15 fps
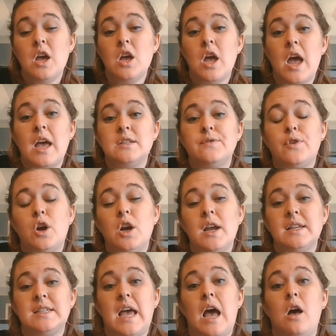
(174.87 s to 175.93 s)
As far
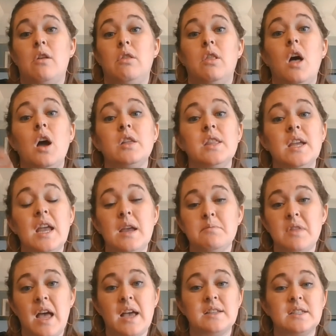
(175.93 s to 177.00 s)
as how long the game
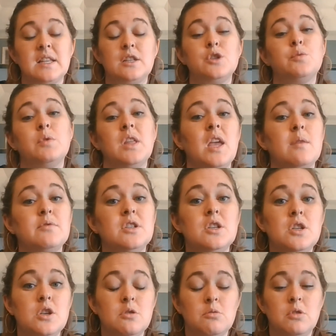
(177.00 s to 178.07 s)
lasts, that's really up to
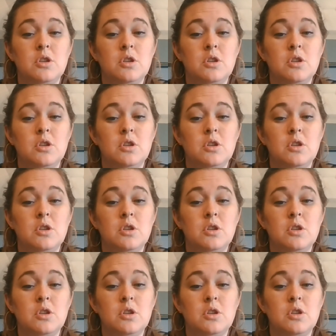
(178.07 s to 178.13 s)
you.